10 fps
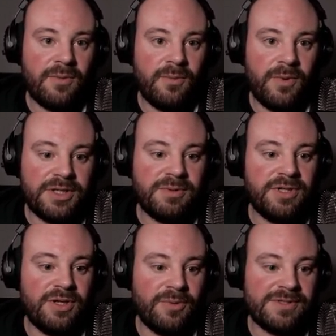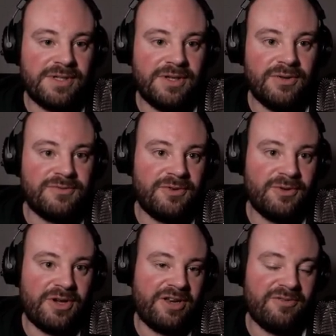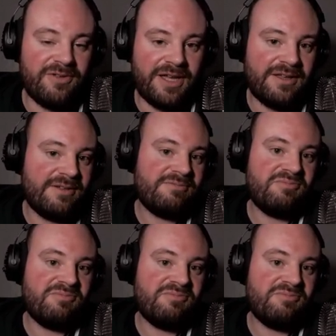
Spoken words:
which one you want to use for your kind of like